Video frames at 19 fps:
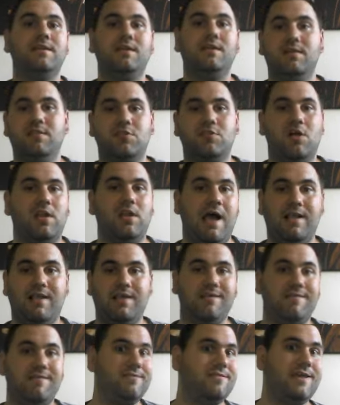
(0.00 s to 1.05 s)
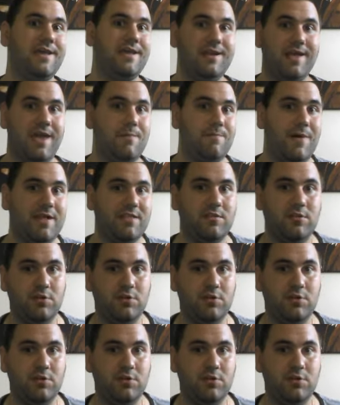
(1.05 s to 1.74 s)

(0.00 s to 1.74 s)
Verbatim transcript: The, it's not like I can take the game back